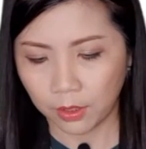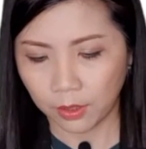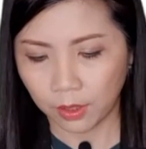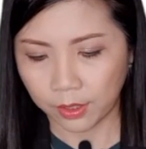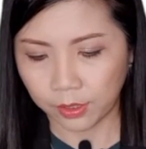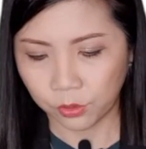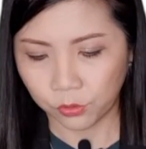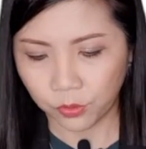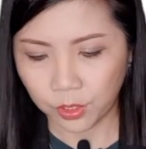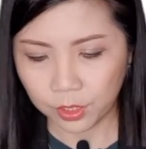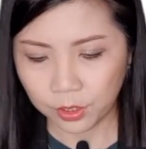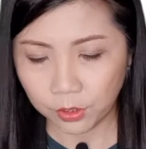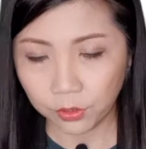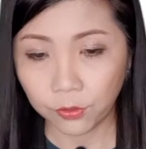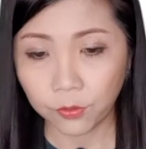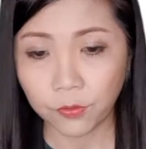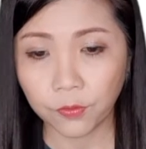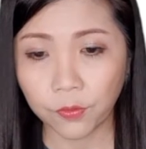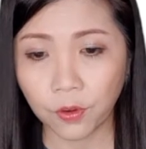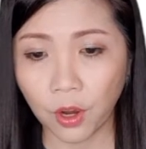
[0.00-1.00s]

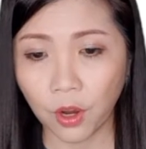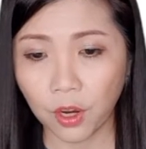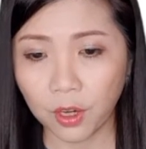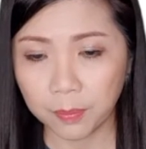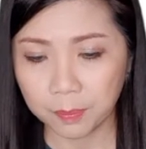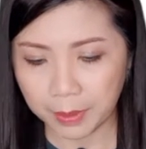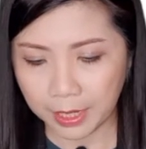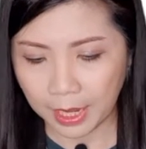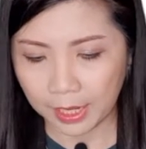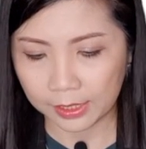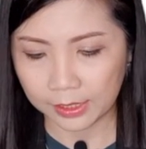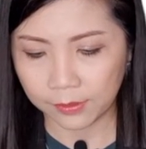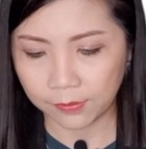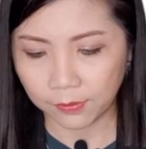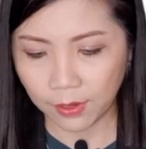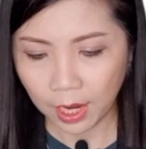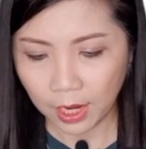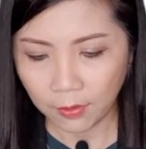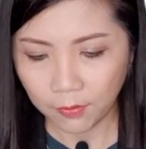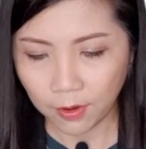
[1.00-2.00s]
324 plus
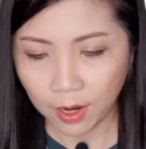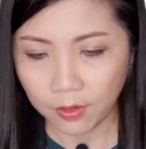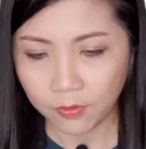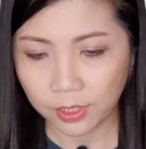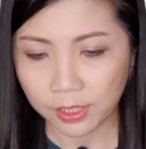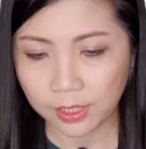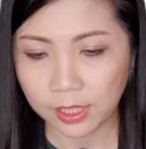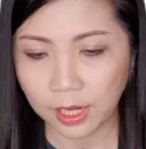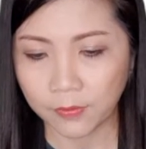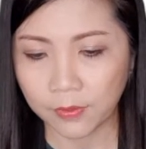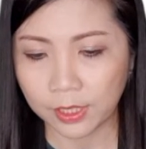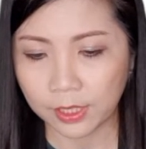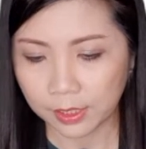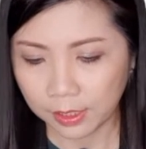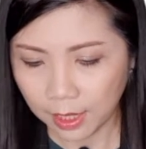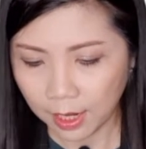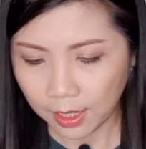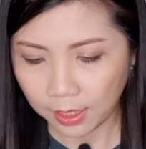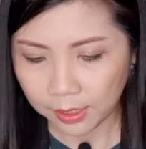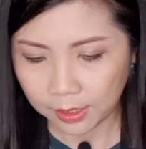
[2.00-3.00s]

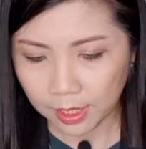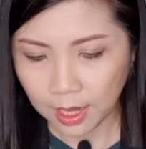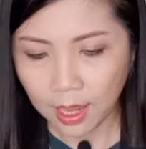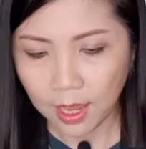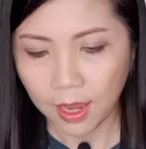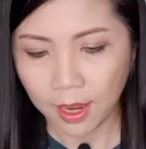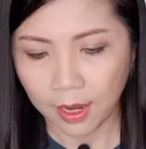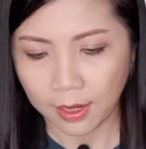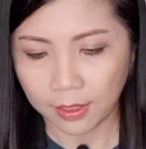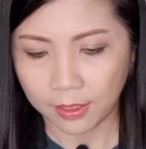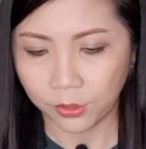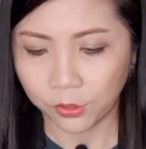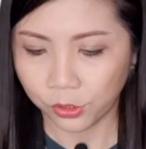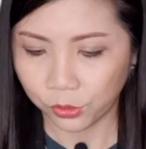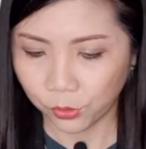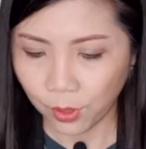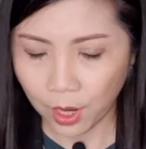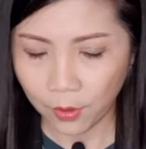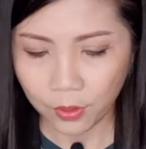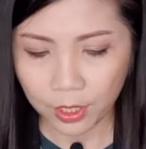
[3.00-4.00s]
576 and
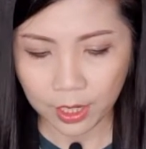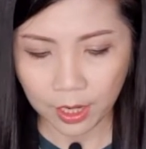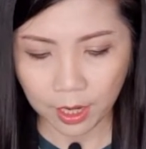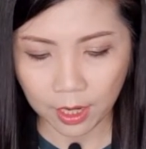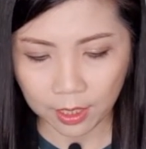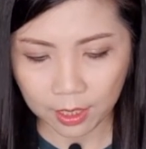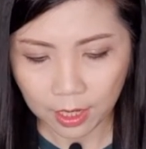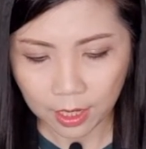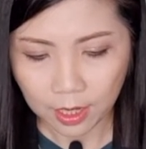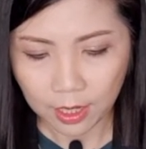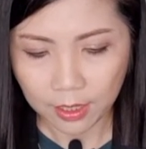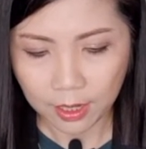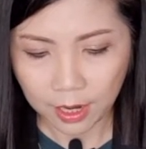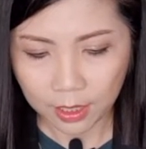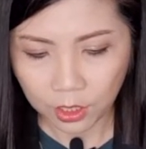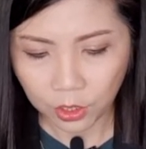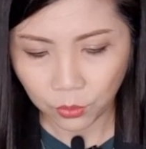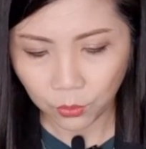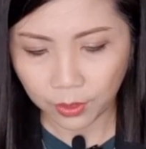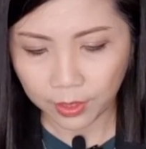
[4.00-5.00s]
square root it,
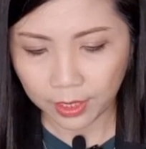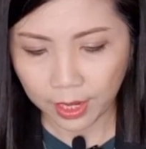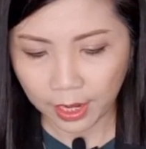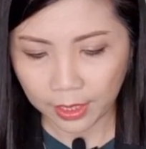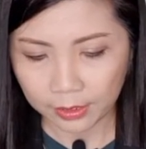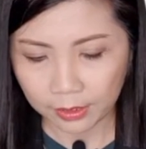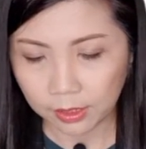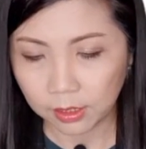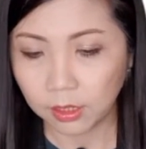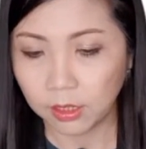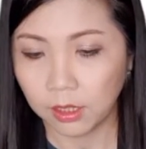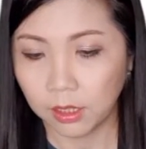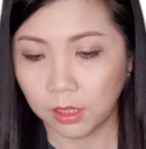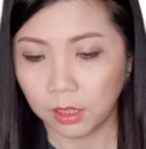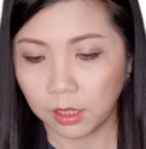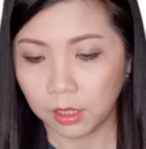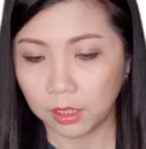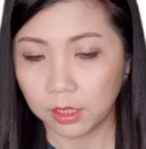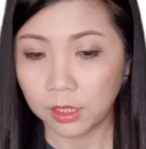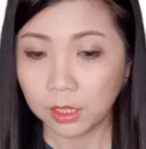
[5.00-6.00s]
then you will get
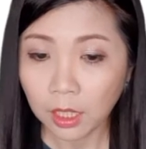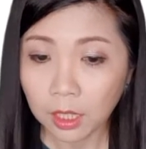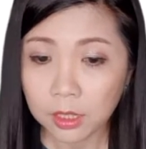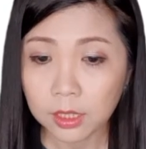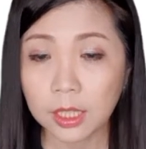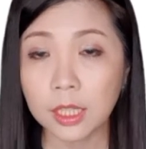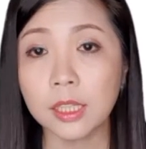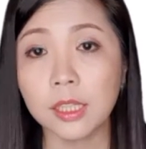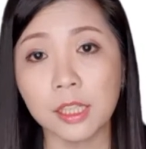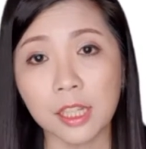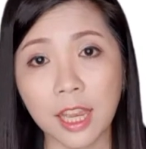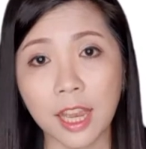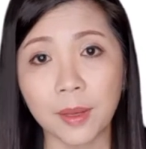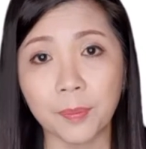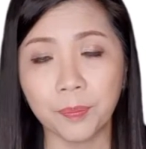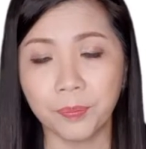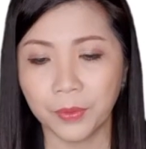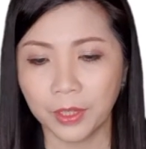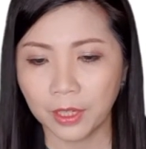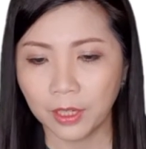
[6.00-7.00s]
30
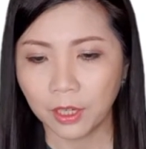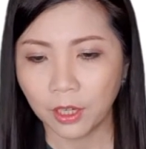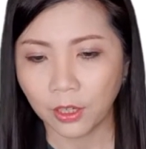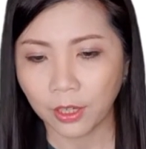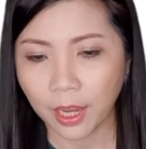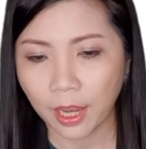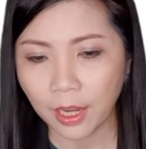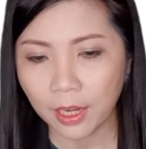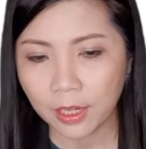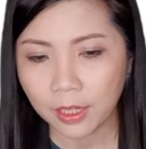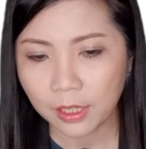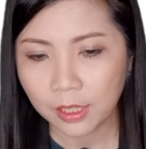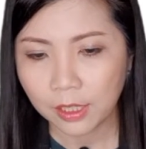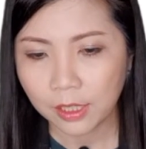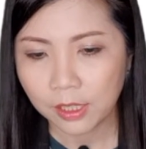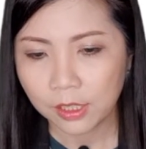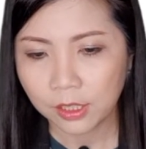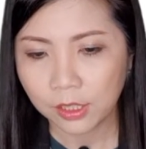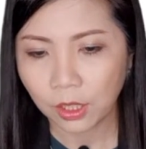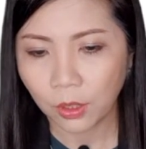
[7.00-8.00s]
cm. Okay,
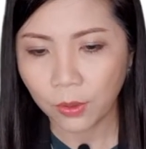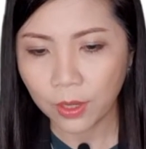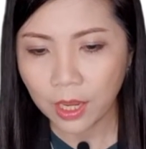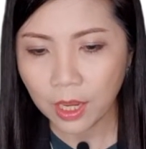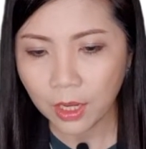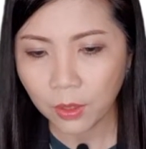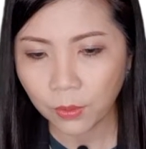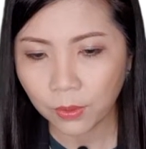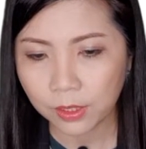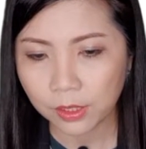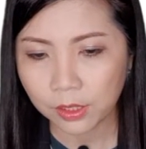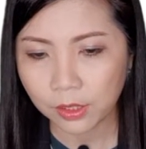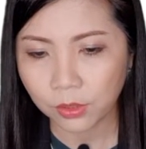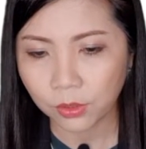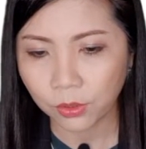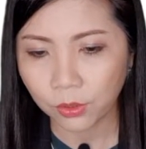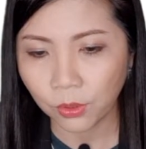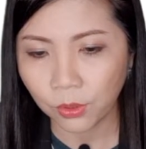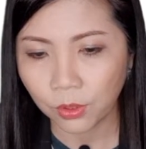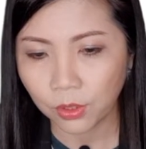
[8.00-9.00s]
so equals
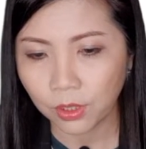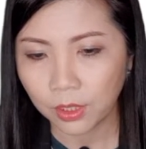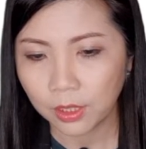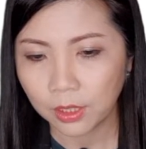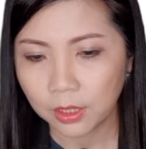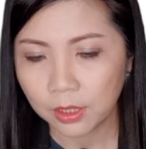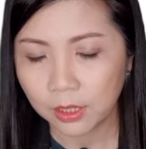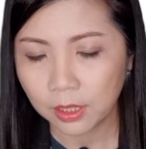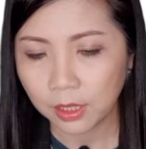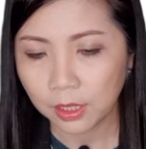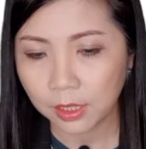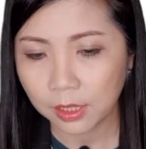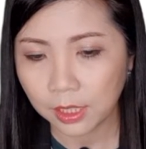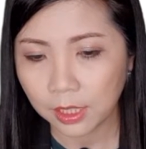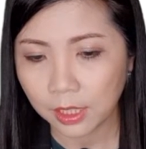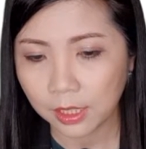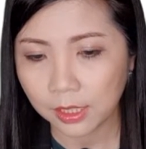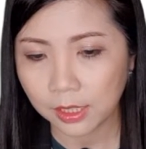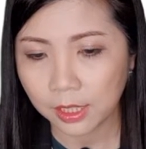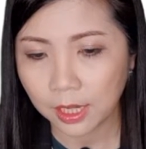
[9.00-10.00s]
to
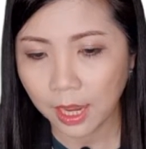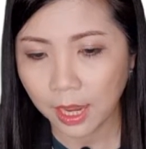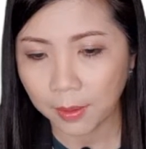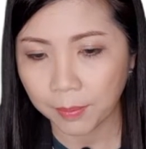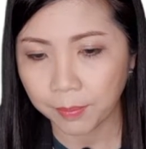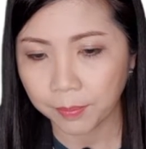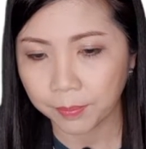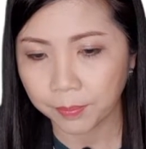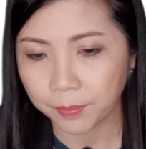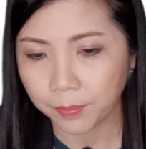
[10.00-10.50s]
30 cm.